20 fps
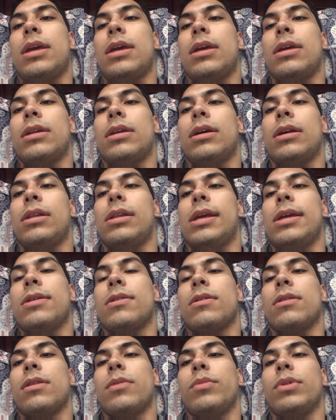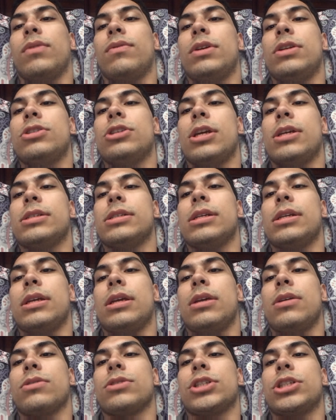and later in the movie, Jason
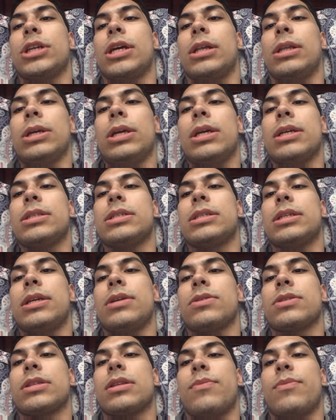kills Shelley and steals the